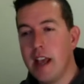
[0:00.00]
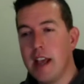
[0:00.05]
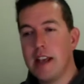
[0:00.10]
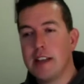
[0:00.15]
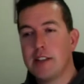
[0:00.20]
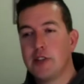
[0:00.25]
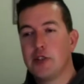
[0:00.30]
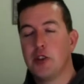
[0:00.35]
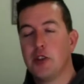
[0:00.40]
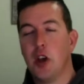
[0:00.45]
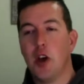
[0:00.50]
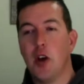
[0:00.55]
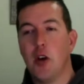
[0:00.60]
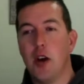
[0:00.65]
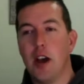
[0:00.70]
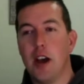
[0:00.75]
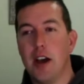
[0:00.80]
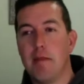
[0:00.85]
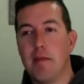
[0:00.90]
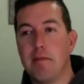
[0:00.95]

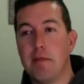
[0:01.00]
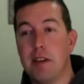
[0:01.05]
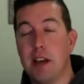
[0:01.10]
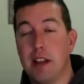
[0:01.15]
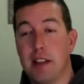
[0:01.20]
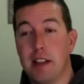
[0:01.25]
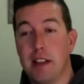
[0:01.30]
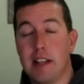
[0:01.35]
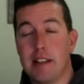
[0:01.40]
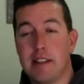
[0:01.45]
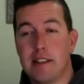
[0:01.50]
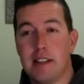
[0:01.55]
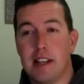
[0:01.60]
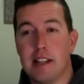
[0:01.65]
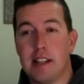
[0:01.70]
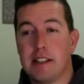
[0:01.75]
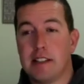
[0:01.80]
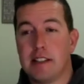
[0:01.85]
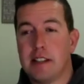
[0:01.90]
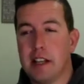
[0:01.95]
So yeah, that's
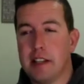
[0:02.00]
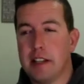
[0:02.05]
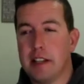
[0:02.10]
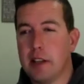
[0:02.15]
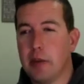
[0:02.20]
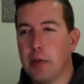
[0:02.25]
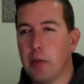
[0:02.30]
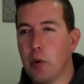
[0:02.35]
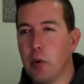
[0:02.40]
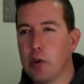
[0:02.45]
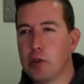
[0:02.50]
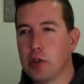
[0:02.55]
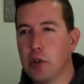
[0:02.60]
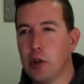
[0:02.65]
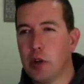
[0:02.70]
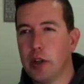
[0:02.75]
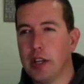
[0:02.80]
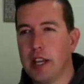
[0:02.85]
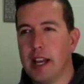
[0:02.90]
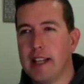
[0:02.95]
exciting. And then we're also
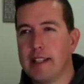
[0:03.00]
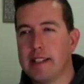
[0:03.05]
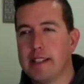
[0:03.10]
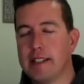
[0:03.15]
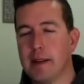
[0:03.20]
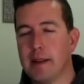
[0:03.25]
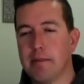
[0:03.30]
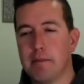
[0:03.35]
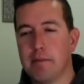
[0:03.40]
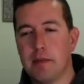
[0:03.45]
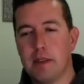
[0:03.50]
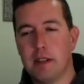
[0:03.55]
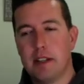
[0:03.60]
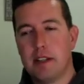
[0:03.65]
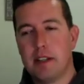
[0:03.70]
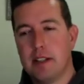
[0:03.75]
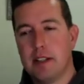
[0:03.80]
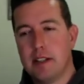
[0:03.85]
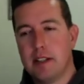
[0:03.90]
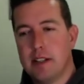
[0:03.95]
looking at some
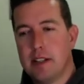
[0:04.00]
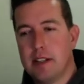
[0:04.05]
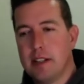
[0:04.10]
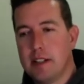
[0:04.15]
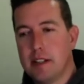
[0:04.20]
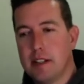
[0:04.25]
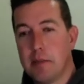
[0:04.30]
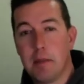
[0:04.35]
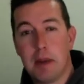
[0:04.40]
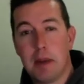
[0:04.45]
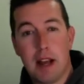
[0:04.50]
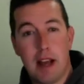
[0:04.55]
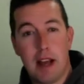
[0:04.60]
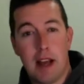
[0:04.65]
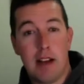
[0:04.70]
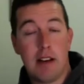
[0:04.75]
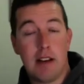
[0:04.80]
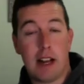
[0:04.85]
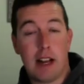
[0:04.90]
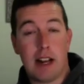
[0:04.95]

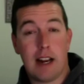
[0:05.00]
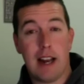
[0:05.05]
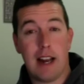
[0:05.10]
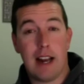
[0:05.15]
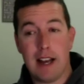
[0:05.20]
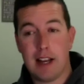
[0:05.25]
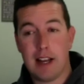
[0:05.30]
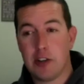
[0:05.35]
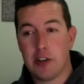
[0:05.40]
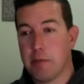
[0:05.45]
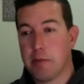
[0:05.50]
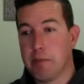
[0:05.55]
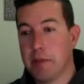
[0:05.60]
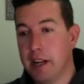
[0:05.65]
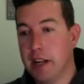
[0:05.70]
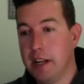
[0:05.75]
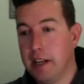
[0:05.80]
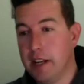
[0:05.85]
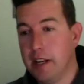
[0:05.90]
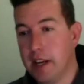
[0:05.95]
like a lion trip in
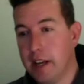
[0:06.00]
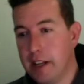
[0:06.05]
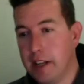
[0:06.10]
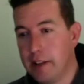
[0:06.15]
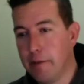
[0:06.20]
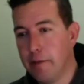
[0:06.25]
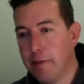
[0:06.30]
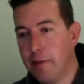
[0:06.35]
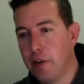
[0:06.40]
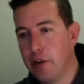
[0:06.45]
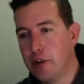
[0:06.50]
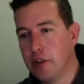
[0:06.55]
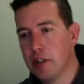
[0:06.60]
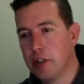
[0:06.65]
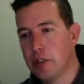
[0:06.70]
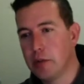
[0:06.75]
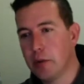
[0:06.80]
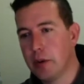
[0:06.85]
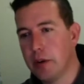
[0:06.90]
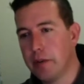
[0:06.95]
India in the future as
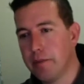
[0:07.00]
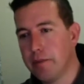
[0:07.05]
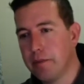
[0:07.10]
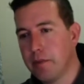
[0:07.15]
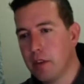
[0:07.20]
well.